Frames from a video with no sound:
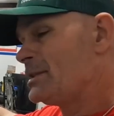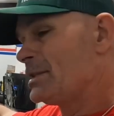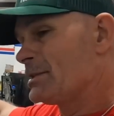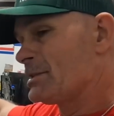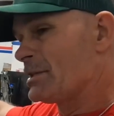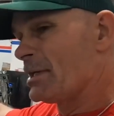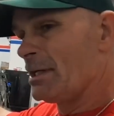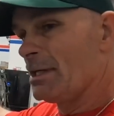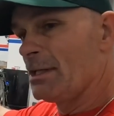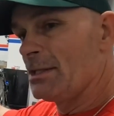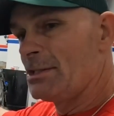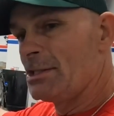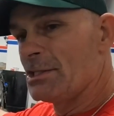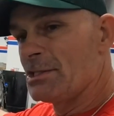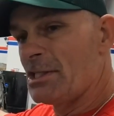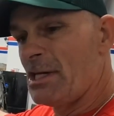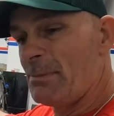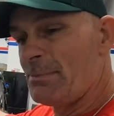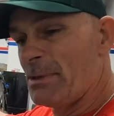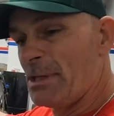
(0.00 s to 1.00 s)
just
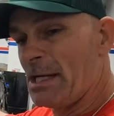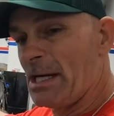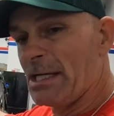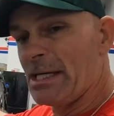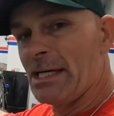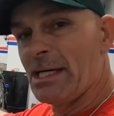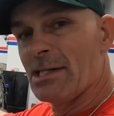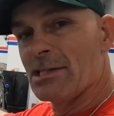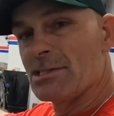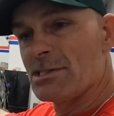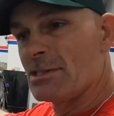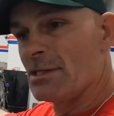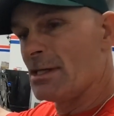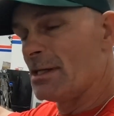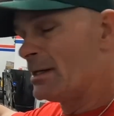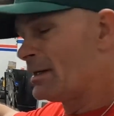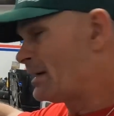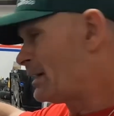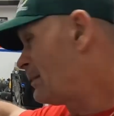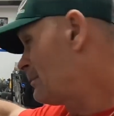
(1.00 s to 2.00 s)
keep it, I guess,
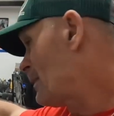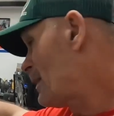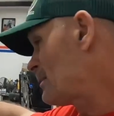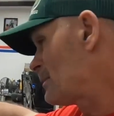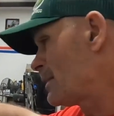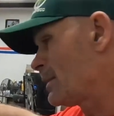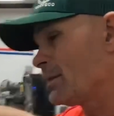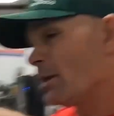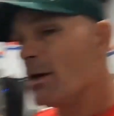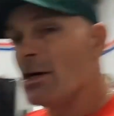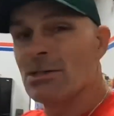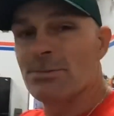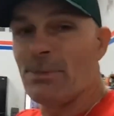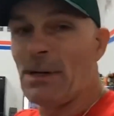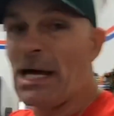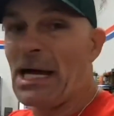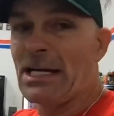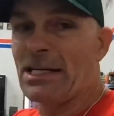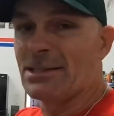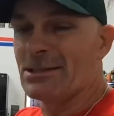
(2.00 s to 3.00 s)
and maybe the gloss
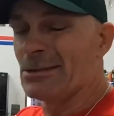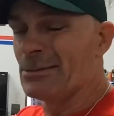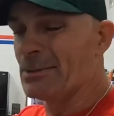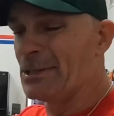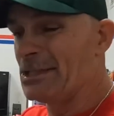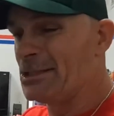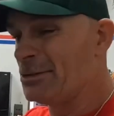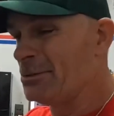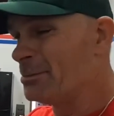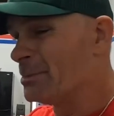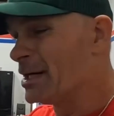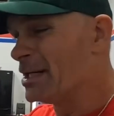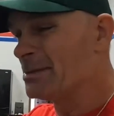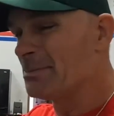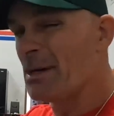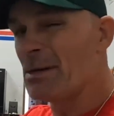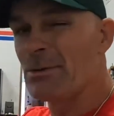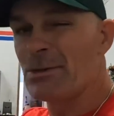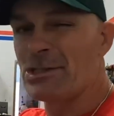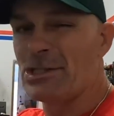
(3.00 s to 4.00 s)
black is going to be too
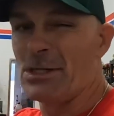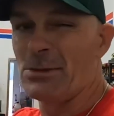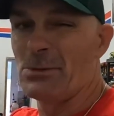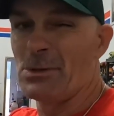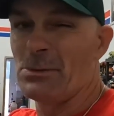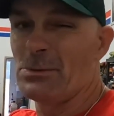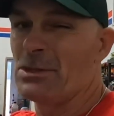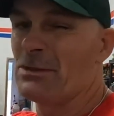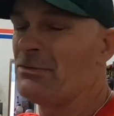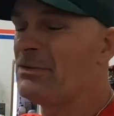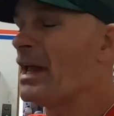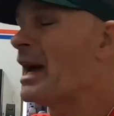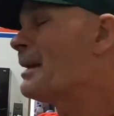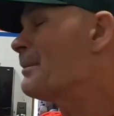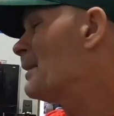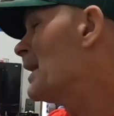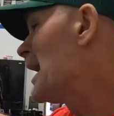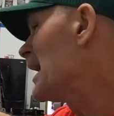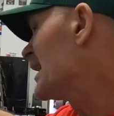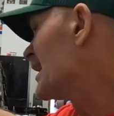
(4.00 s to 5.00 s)
much. Maybe we should have went with a
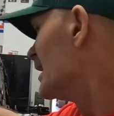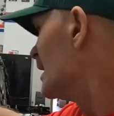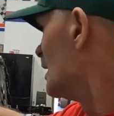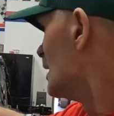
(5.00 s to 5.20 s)
flat black,